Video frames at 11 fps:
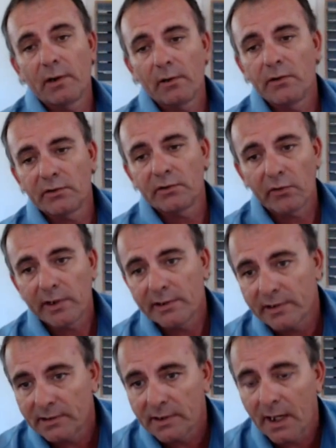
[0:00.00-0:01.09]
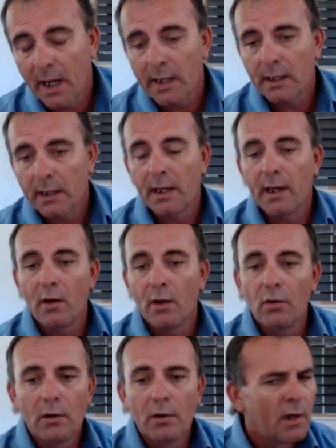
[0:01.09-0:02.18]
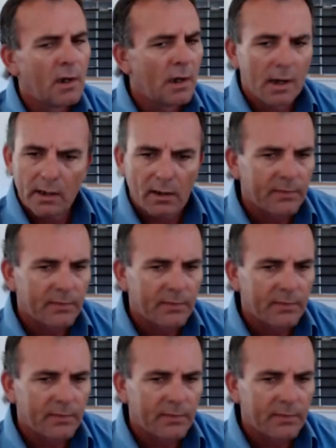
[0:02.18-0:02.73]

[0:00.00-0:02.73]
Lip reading: of each one of those ingredients into EAL,